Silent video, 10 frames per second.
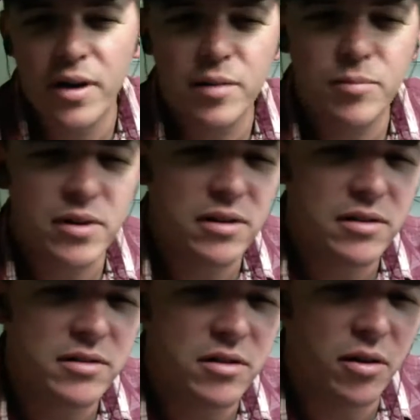because,
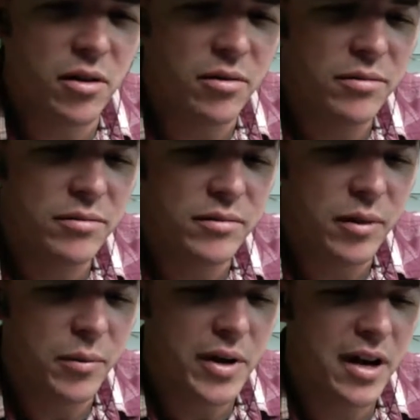we
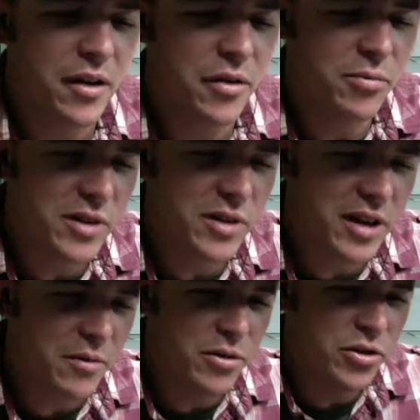kind of threw
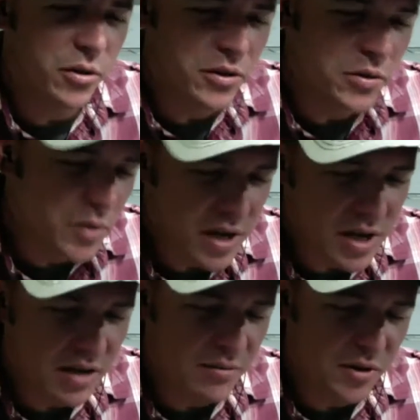together a show this
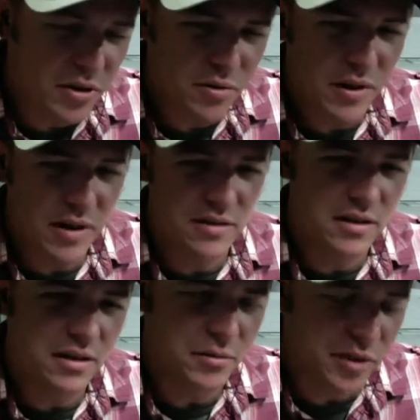week, and we knew that it was going to